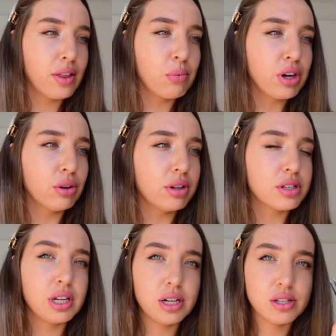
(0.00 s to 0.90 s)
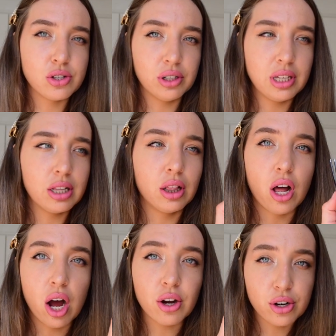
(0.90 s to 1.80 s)
then what you also need is you'll need
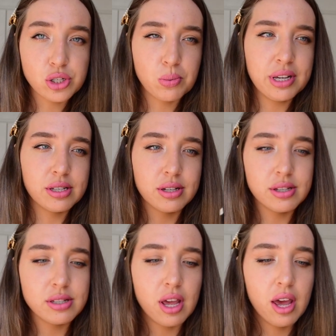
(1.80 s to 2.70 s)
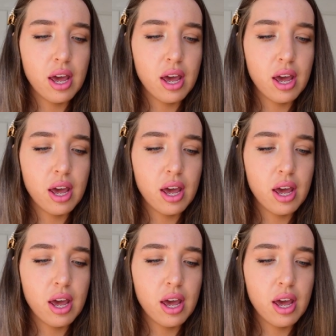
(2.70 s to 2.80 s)
longer tweezers.